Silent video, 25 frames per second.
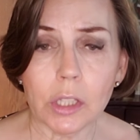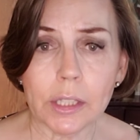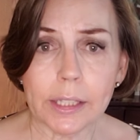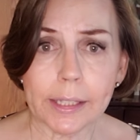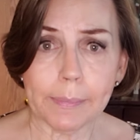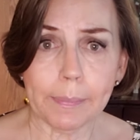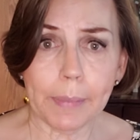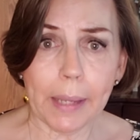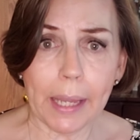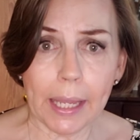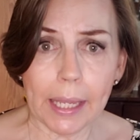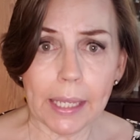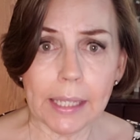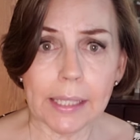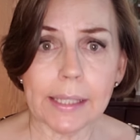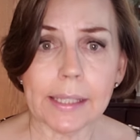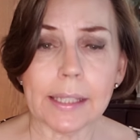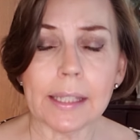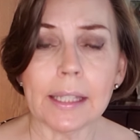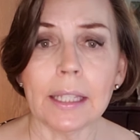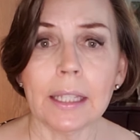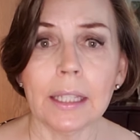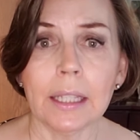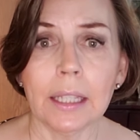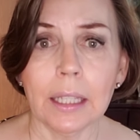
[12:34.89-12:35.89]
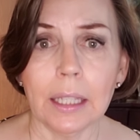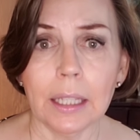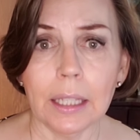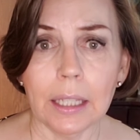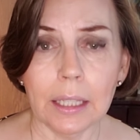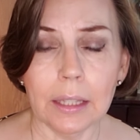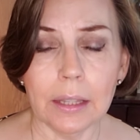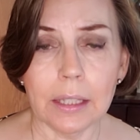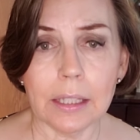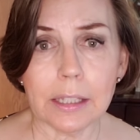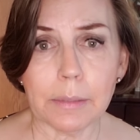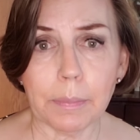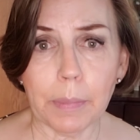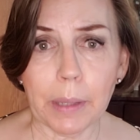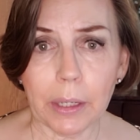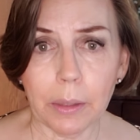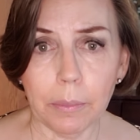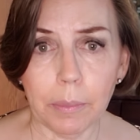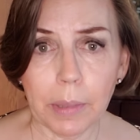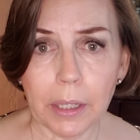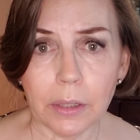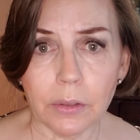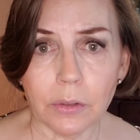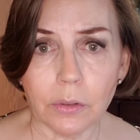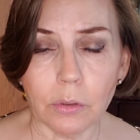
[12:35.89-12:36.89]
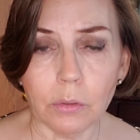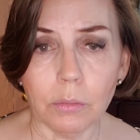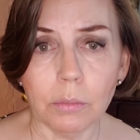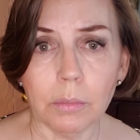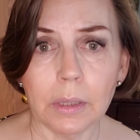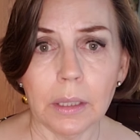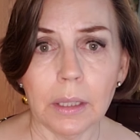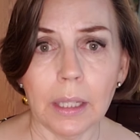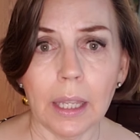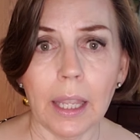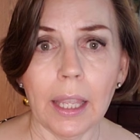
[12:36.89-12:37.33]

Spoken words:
space in the spare bedroom.